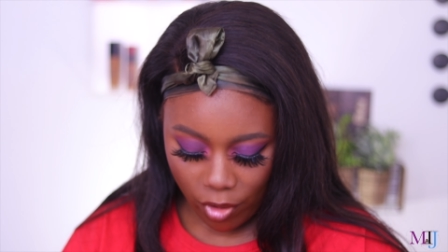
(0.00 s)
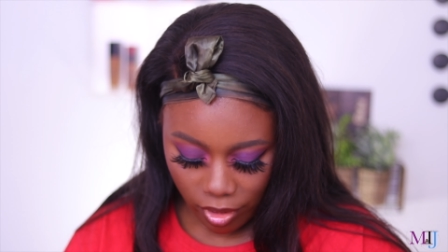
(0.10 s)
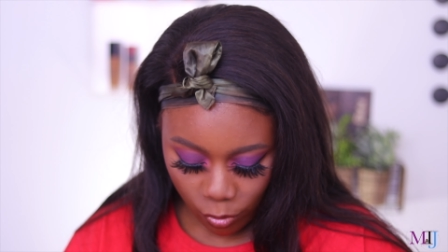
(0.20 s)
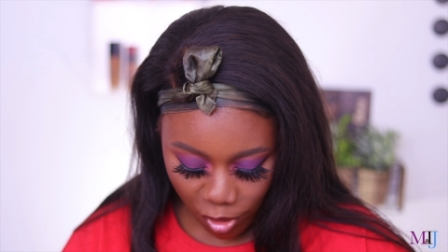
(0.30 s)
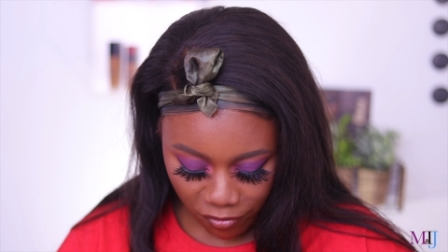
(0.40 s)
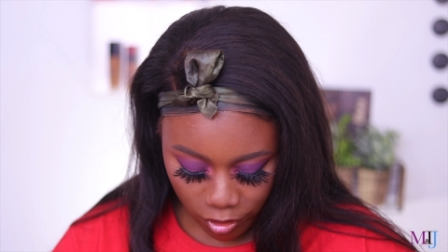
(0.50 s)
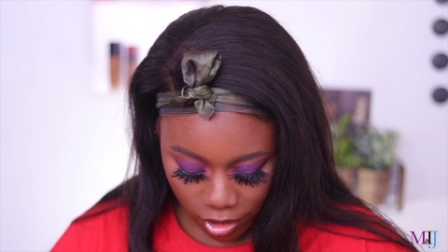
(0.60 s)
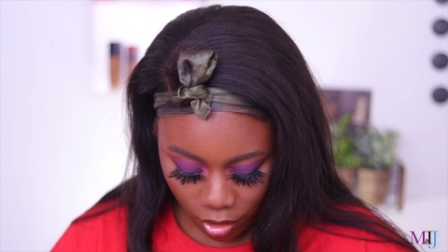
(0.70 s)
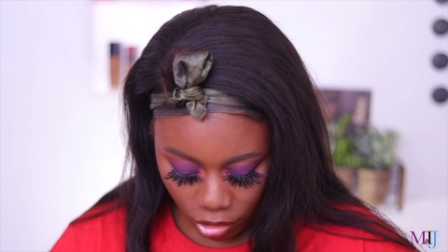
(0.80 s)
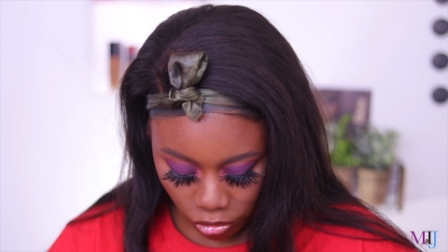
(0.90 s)
got the
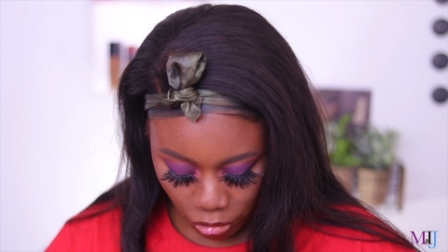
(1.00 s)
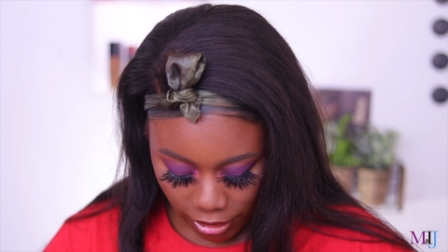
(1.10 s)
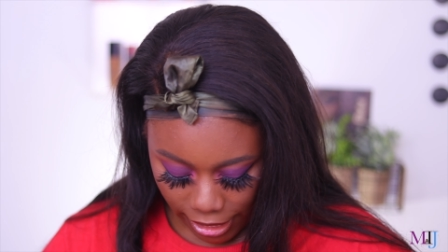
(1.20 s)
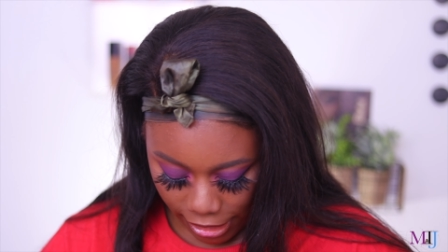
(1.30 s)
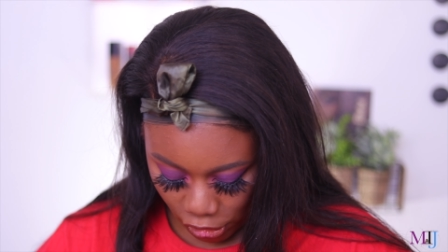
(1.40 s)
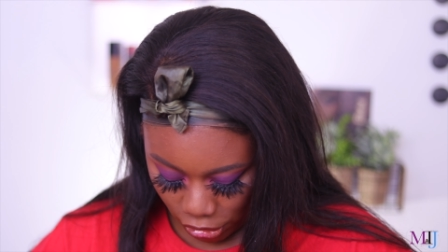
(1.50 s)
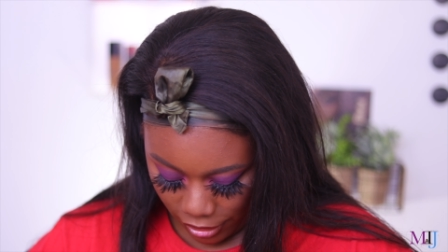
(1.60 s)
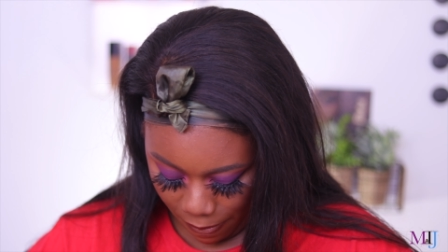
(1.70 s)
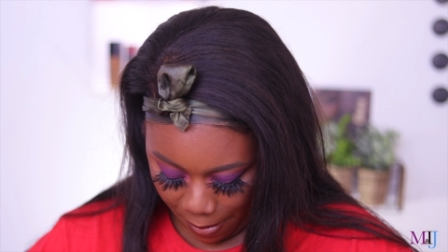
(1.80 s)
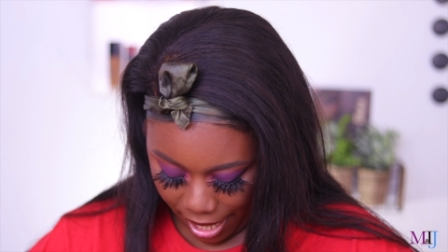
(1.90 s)
Revlon Ultra
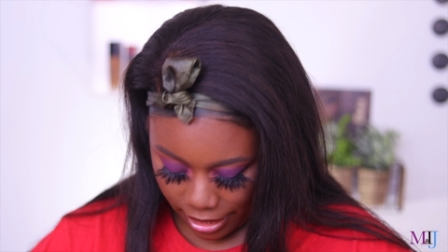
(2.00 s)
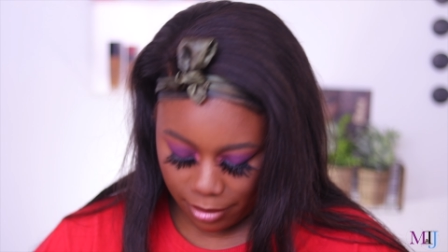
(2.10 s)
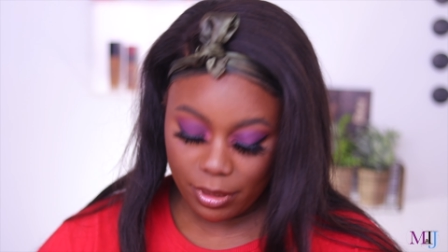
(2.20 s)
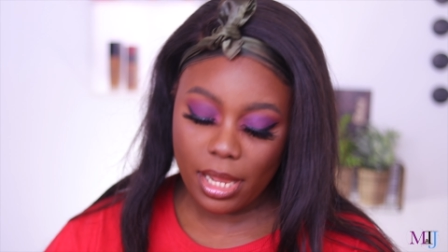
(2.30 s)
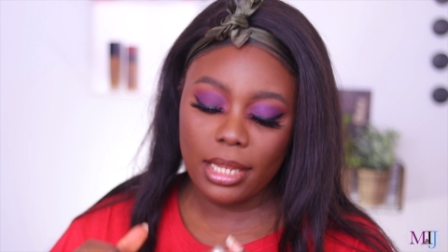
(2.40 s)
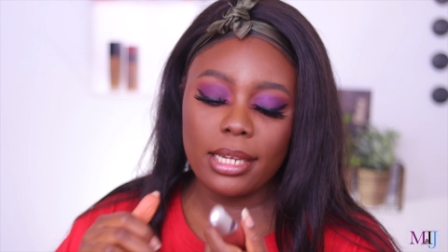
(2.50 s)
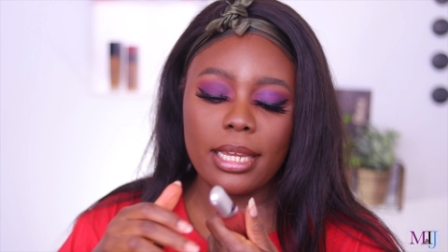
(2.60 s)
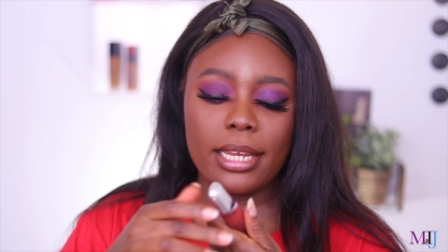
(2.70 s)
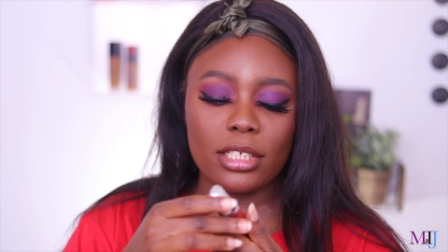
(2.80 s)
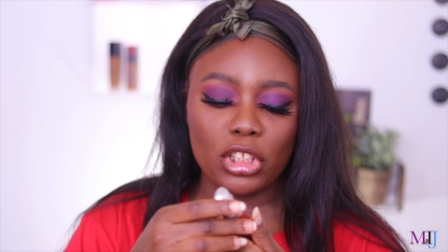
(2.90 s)
HD Matte Lip Color
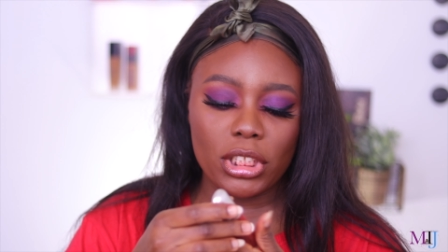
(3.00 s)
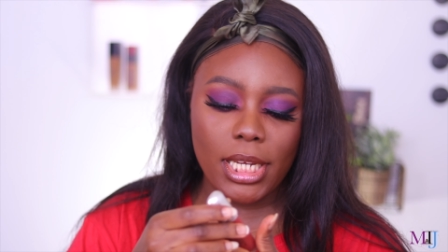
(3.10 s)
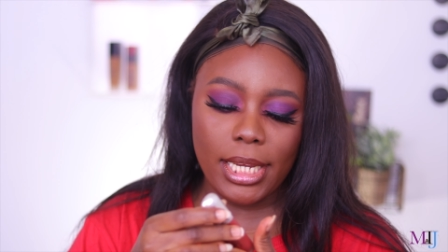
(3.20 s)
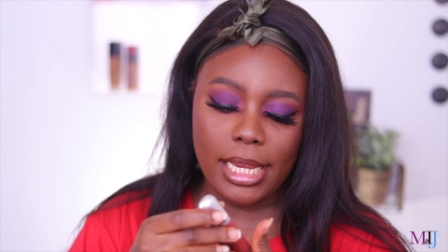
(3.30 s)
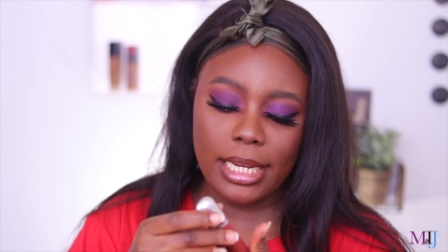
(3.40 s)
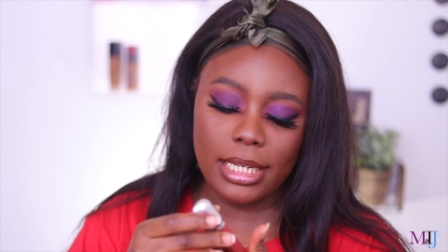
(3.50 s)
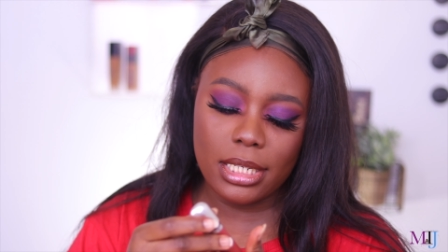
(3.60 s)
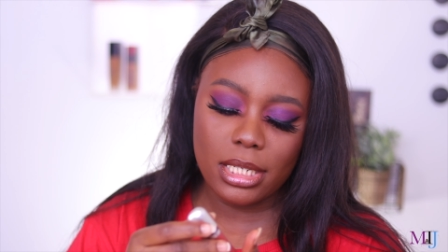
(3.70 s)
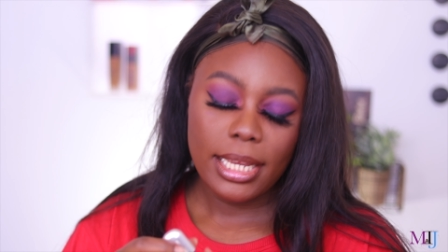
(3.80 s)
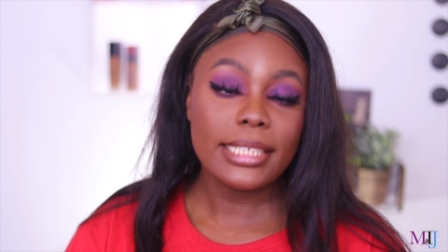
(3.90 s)
in a
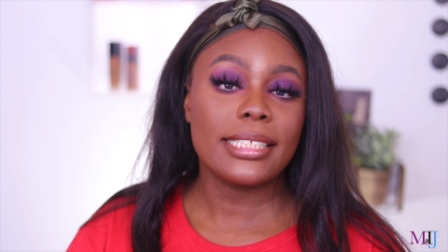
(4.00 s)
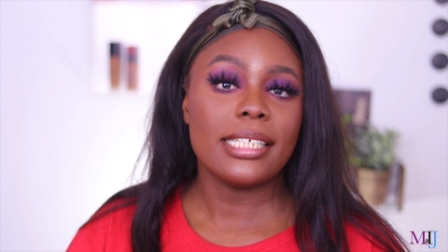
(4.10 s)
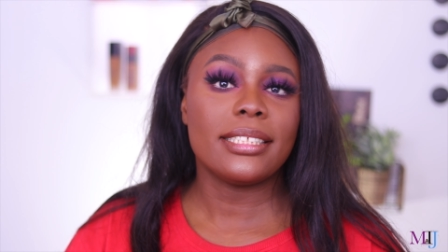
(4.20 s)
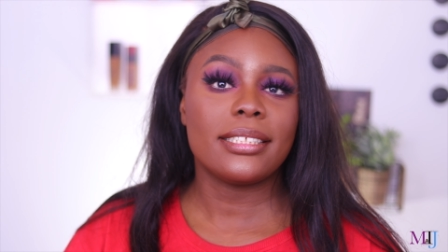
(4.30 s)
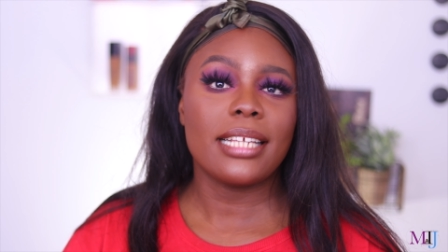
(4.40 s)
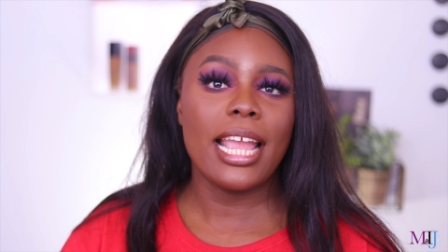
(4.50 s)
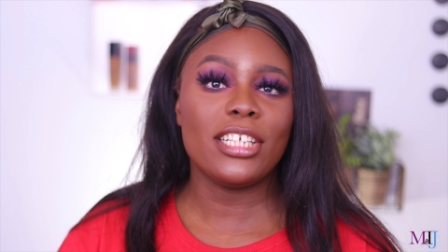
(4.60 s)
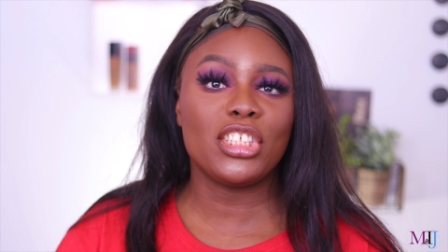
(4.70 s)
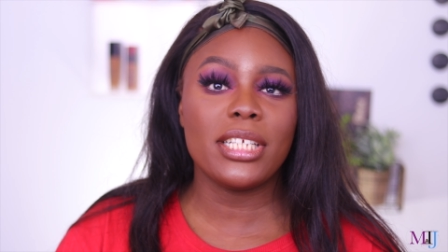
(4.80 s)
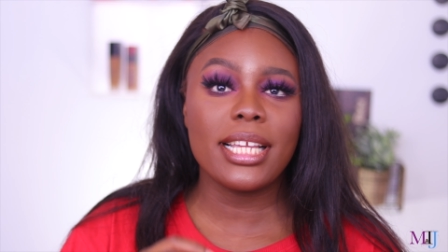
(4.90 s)
shade Kisses,
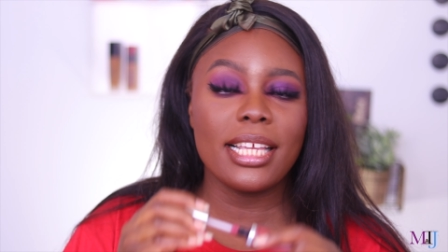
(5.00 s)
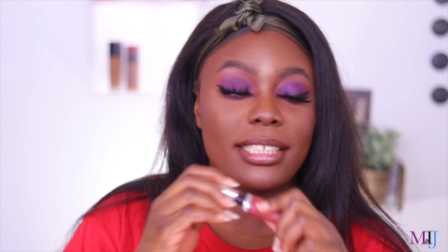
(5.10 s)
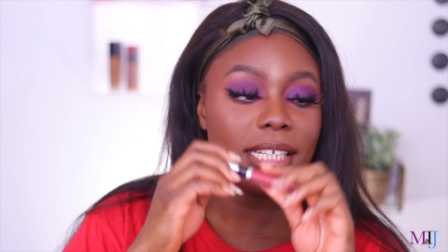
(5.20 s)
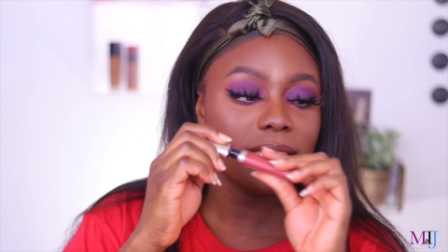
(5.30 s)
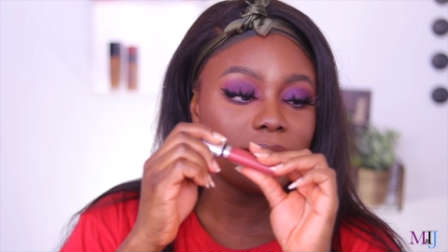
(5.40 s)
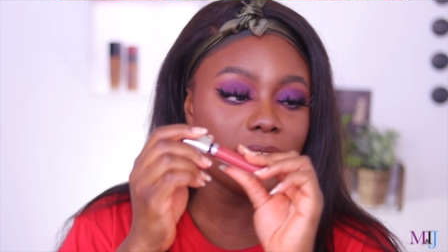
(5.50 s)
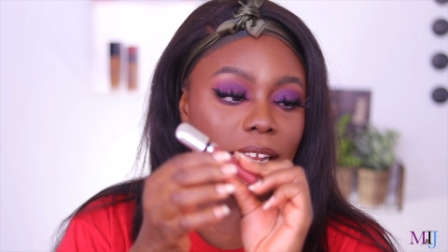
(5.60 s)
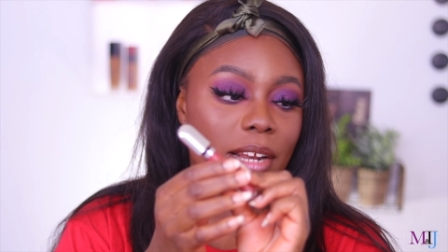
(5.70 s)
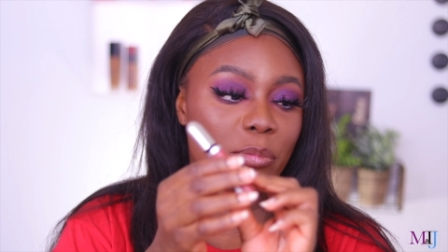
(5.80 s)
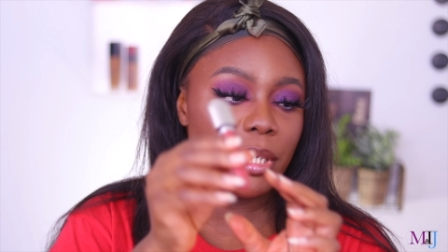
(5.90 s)
HD Kisses,
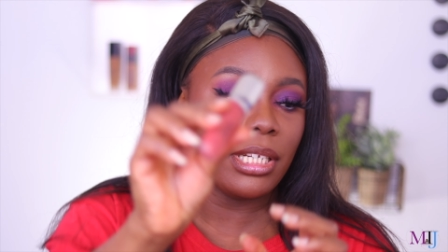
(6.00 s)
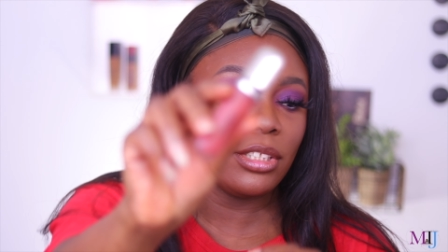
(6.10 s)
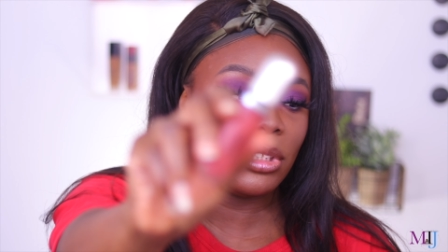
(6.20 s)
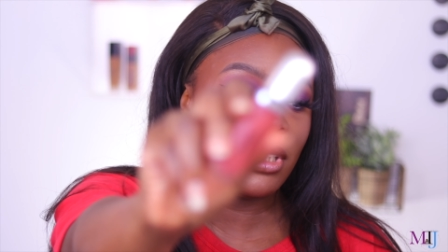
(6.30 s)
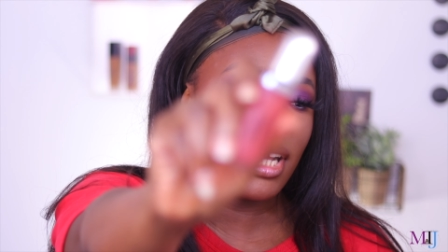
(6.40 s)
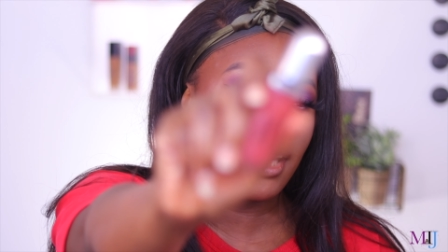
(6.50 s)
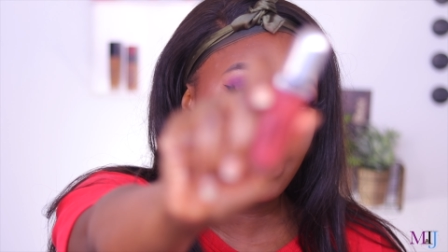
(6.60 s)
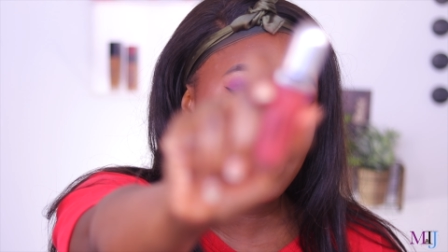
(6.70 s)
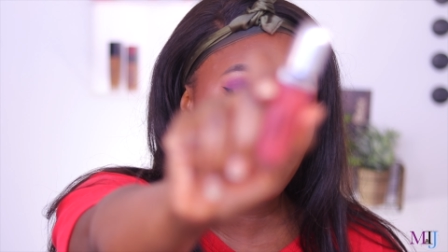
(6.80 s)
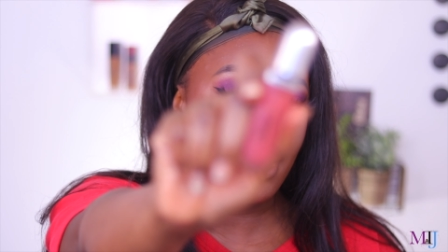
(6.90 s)
and I really do like it. I